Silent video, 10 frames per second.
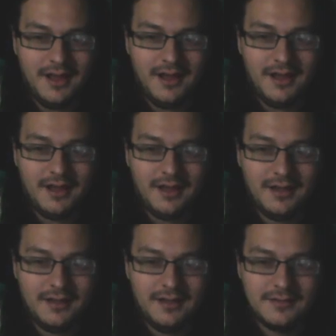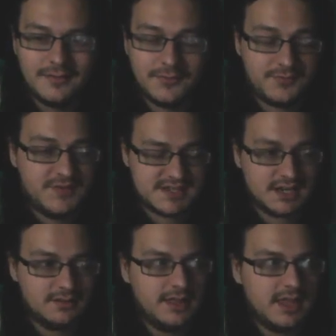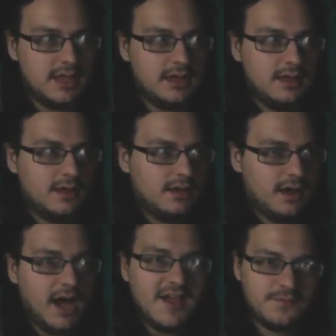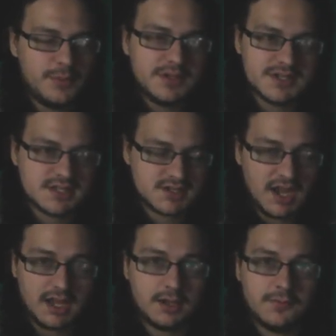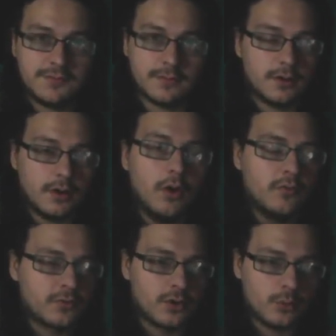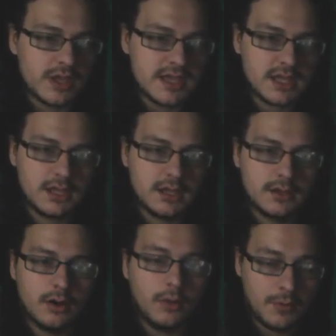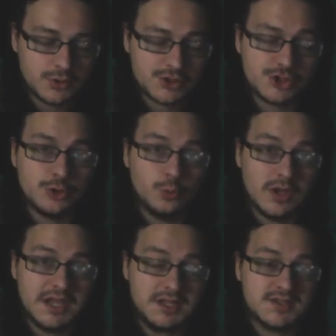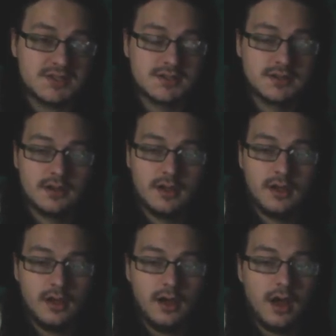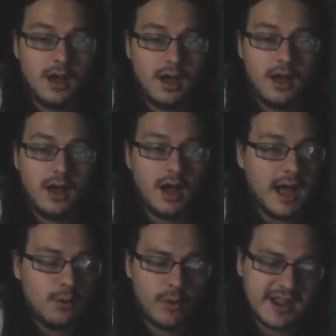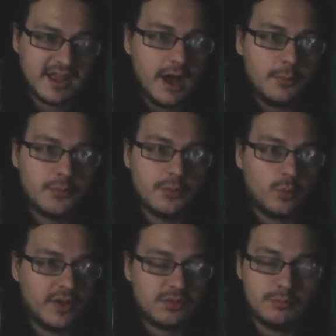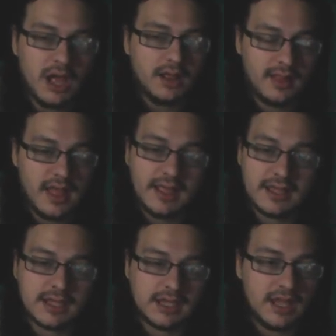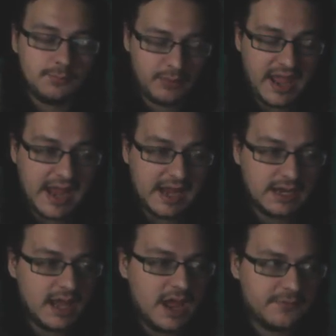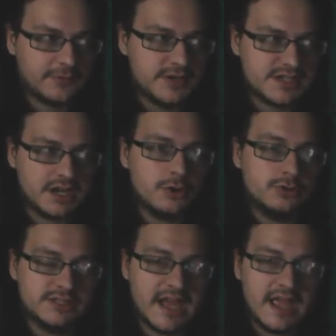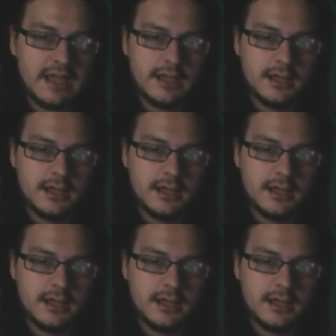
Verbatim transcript: Uh, physically, I've been sick for over a week, almost two weeks. Uh, I wake up with my leg in pain every single day.